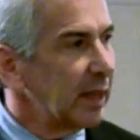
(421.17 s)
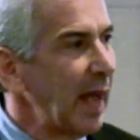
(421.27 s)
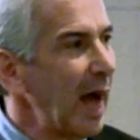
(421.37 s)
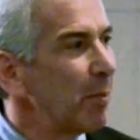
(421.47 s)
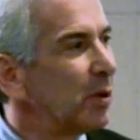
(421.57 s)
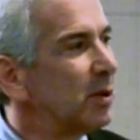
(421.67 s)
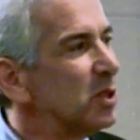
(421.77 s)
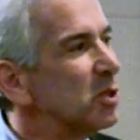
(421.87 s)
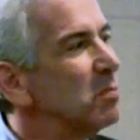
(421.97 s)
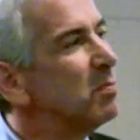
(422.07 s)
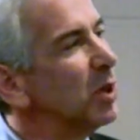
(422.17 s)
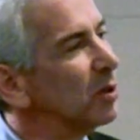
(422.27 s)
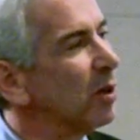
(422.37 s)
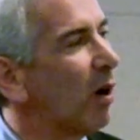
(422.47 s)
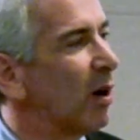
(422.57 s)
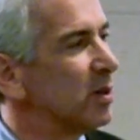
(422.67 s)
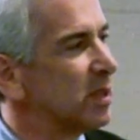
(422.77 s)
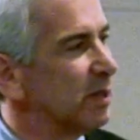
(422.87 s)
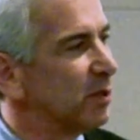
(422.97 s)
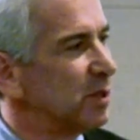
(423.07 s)
Capitalism built our
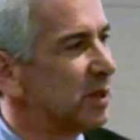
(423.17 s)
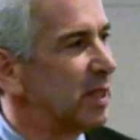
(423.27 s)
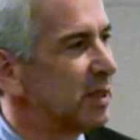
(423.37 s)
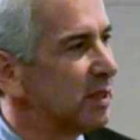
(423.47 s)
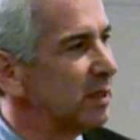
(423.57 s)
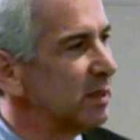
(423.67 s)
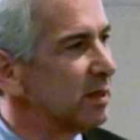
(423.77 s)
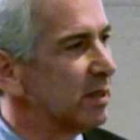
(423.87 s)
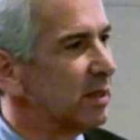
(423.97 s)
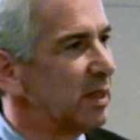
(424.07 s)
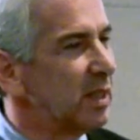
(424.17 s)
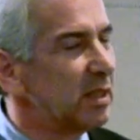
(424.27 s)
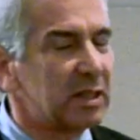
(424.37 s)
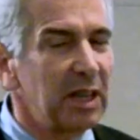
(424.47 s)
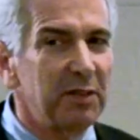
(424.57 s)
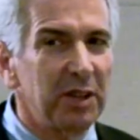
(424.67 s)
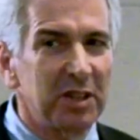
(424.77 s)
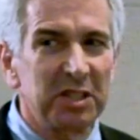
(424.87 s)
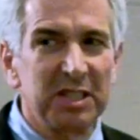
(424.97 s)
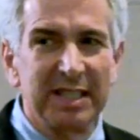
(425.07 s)
civilizations. It's given
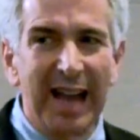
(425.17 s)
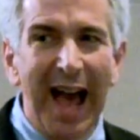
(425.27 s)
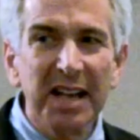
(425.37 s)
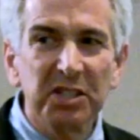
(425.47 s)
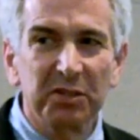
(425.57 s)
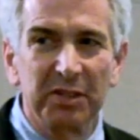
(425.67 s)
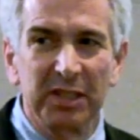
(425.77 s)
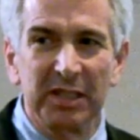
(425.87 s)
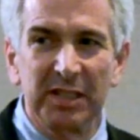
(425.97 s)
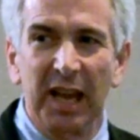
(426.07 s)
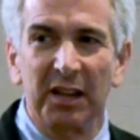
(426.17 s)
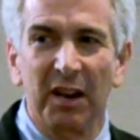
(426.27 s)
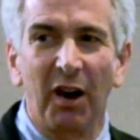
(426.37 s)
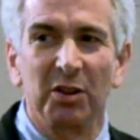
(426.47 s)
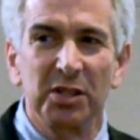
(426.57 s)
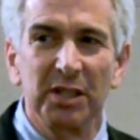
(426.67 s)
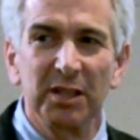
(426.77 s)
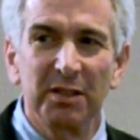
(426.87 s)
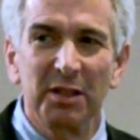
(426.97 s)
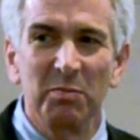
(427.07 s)
us dazzling
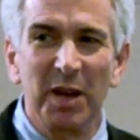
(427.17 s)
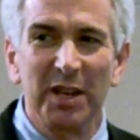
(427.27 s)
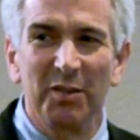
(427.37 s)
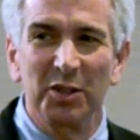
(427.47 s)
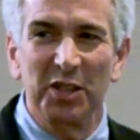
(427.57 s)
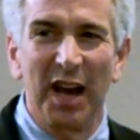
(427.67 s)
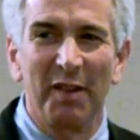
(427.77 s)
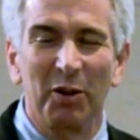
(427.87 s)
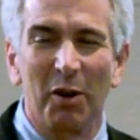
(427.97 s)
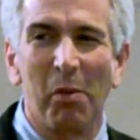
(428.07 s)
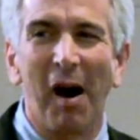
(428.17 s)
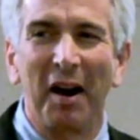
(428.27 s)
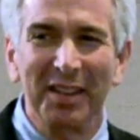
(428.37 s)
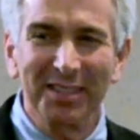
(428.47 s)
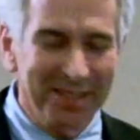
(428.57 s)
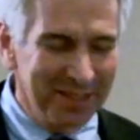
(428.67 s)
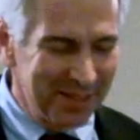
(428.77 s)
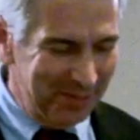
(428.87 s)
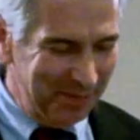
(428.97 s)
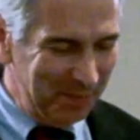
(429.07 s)
technology that many of us have in our pockets.
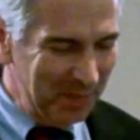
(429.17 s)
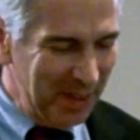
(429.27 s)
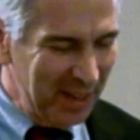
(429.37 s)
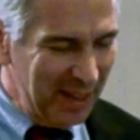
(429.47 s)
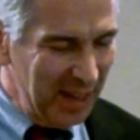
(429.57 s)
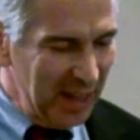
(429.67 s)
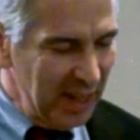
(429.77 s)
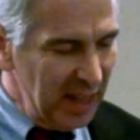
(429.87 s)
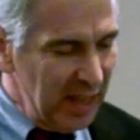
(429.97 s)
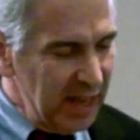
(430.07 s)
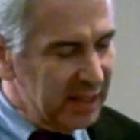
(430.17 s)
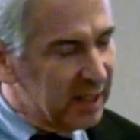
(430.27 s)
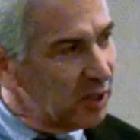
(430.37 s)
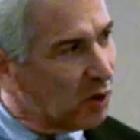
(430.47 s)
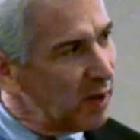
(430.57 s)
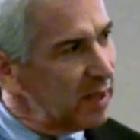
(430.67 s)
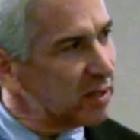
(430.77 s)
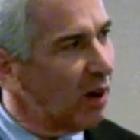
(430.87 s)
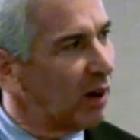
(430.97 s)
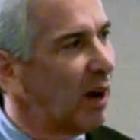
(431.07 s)
It's
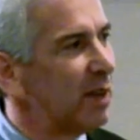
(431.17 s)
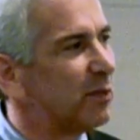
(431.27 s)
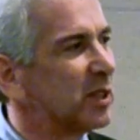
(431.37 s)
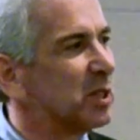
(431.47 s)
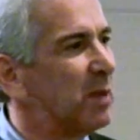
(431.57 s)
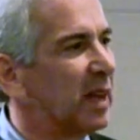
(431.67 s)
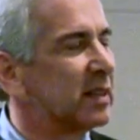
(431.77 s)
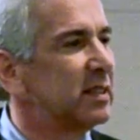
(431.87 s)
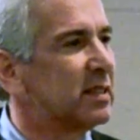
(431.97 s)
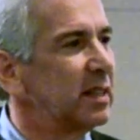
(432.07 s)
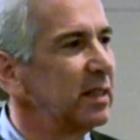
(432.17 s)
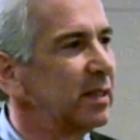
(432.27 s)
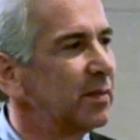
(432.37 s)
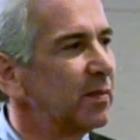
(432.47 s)
increased our life expectancy.